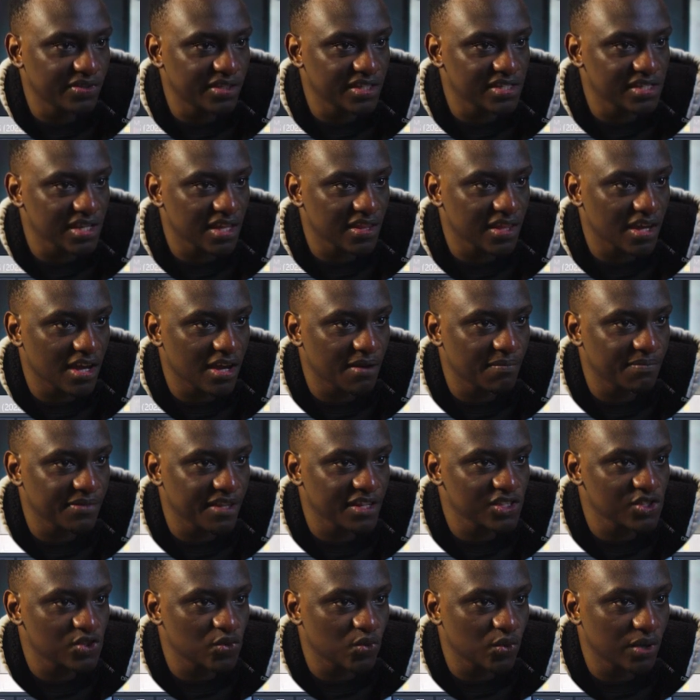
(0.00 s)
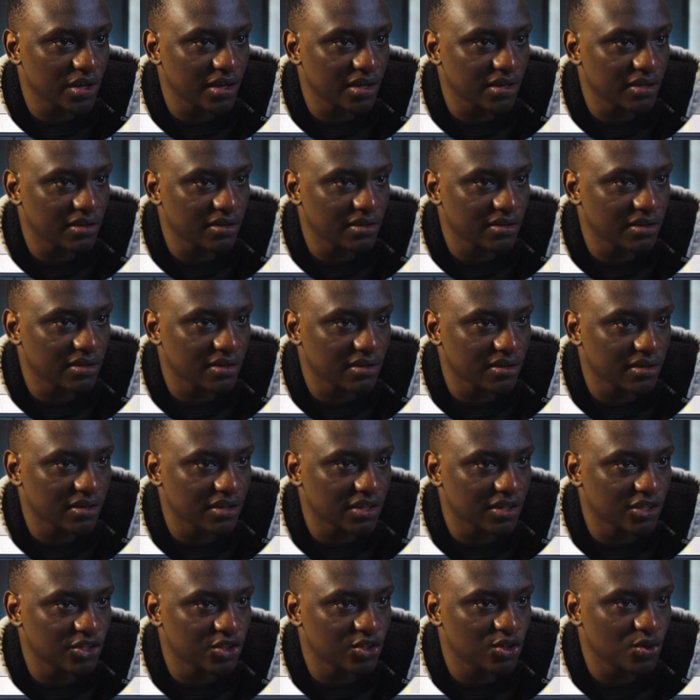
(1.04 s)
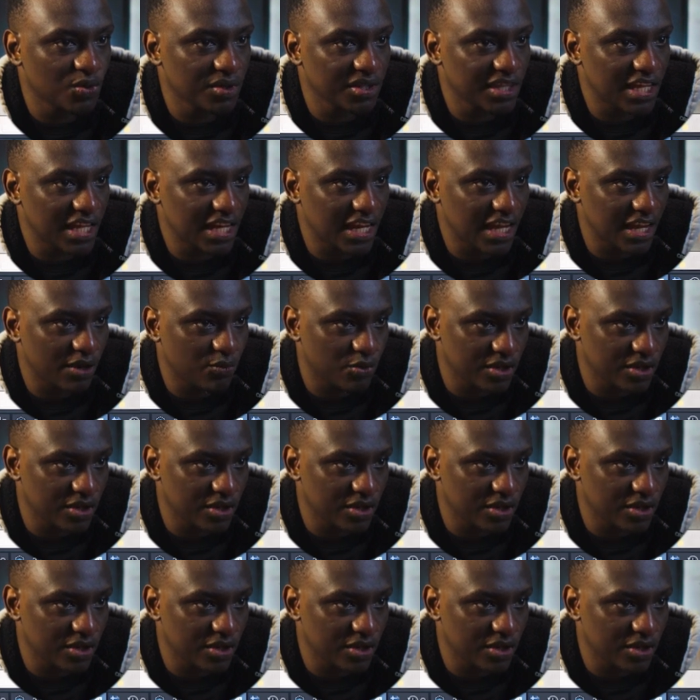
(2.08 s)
on this arm. That's where, you know, when, the,